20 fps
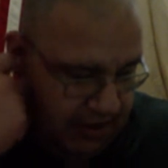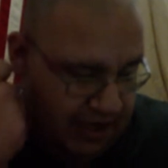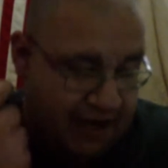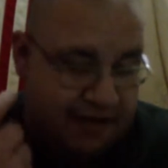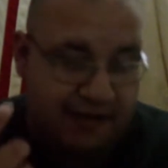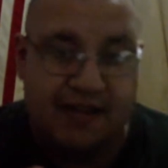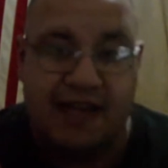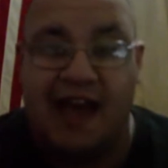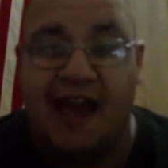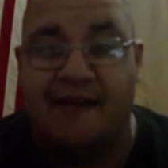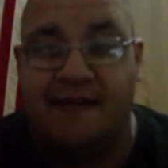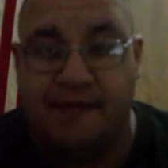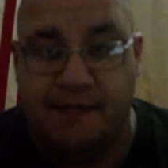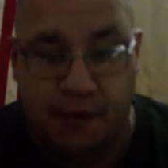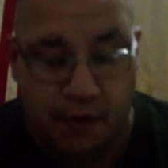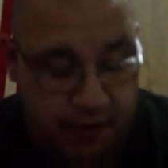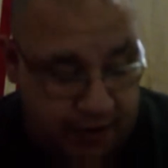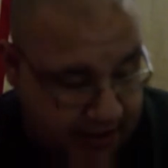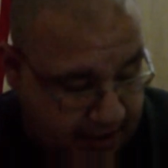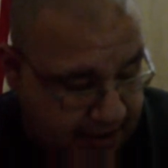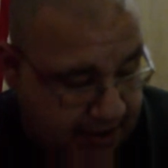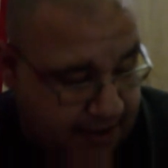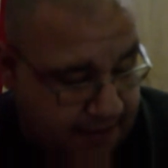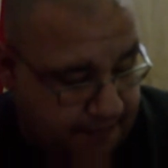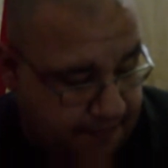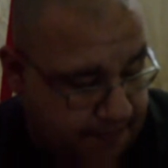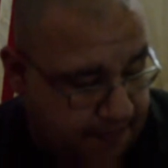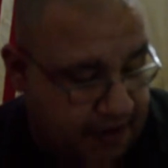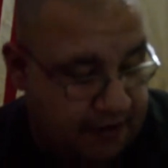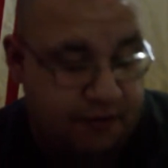haven't broken it yet.
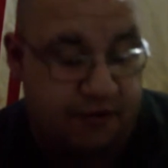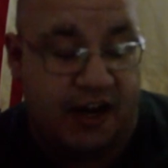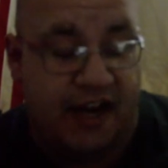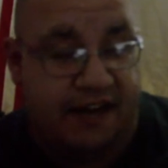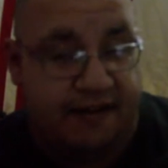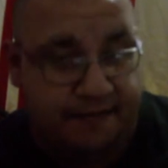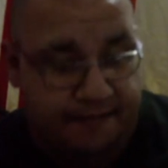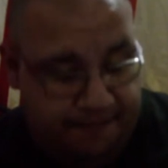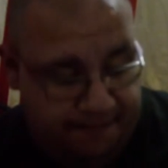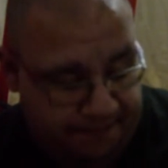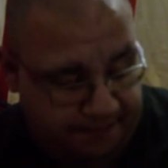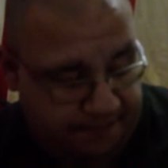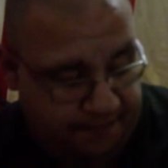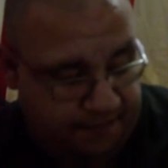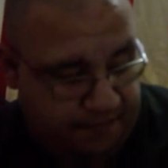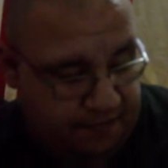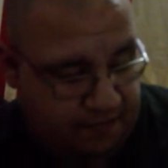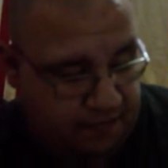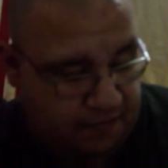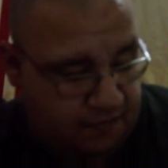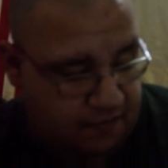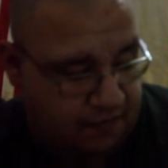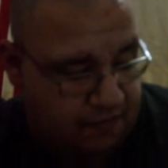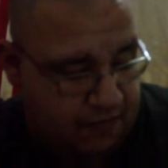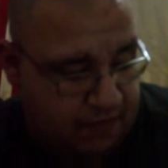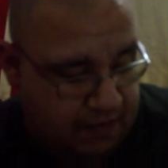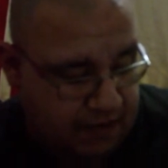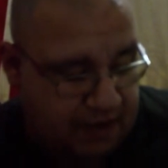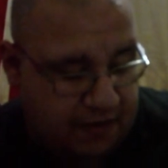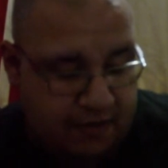I've tried.
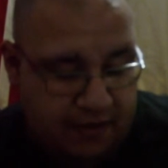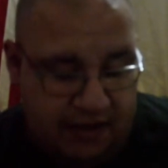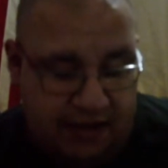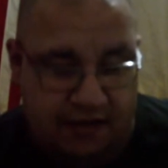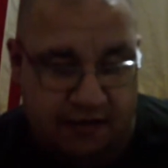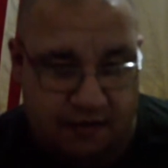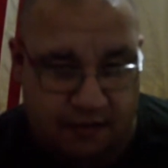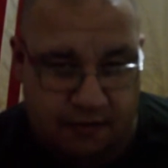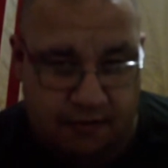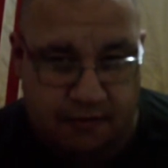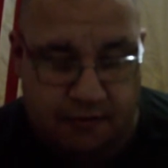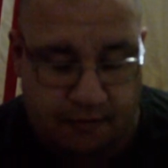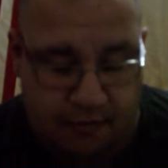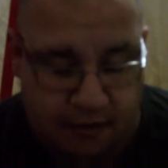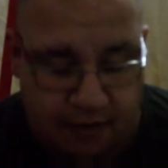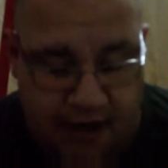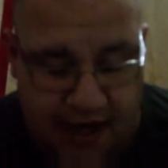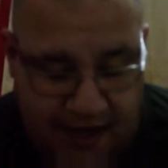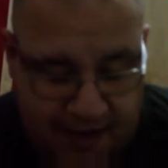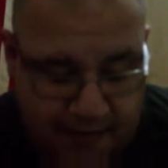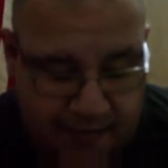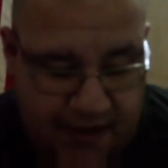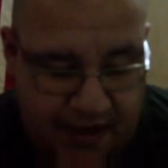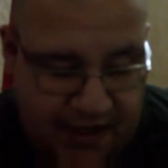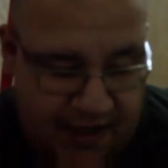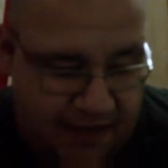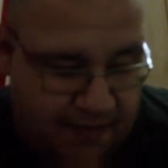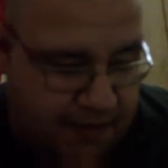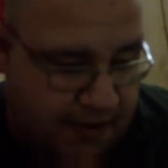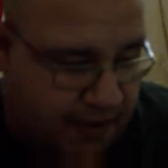I mean, I really didn't try to
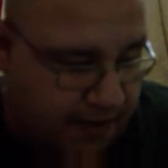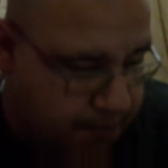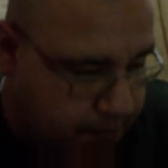break it, but